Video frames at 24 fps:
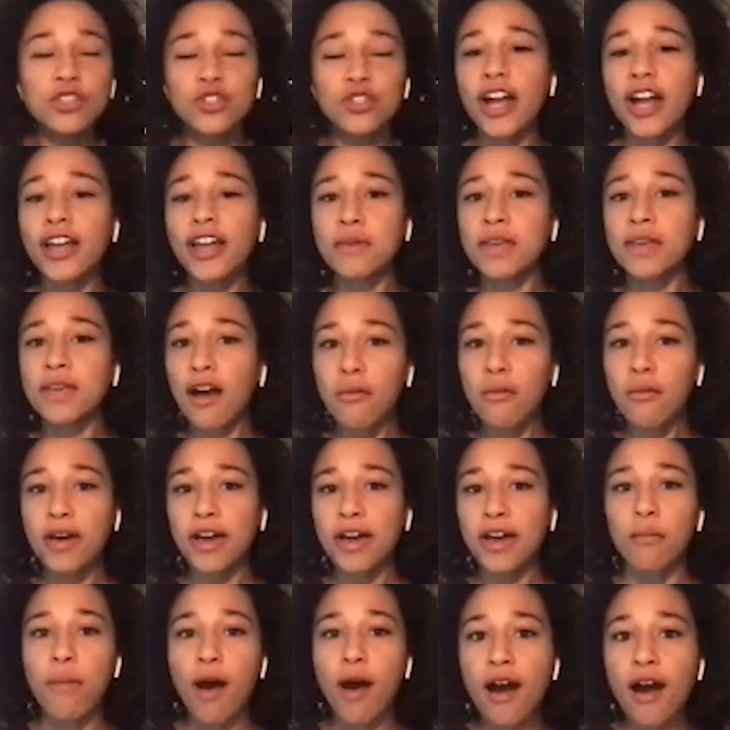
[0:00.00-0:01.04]
trying to become
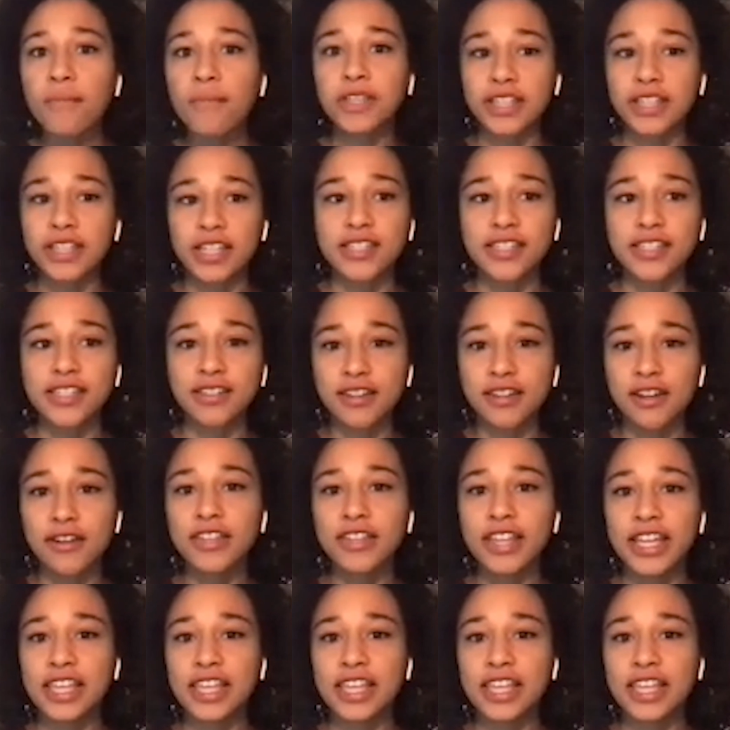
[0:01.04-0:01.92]
like a populist, you know,